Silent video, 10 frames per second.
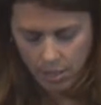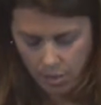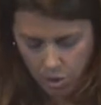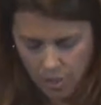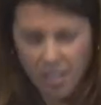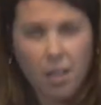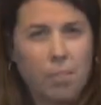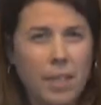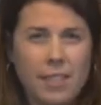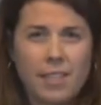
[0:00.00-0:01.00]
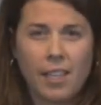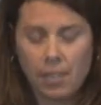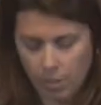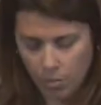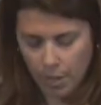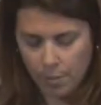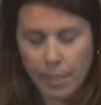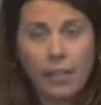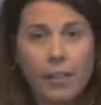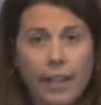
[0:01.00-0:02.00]
you're just going to mince it. You want to
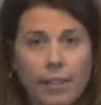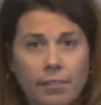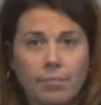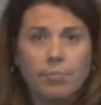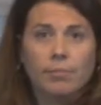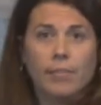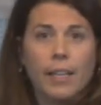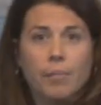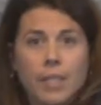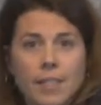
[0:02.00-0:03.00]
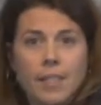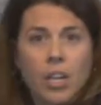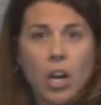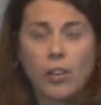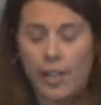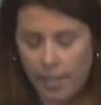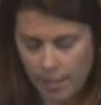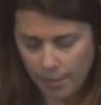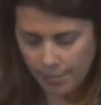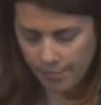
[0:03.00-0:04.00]
peel it and mince the garlic.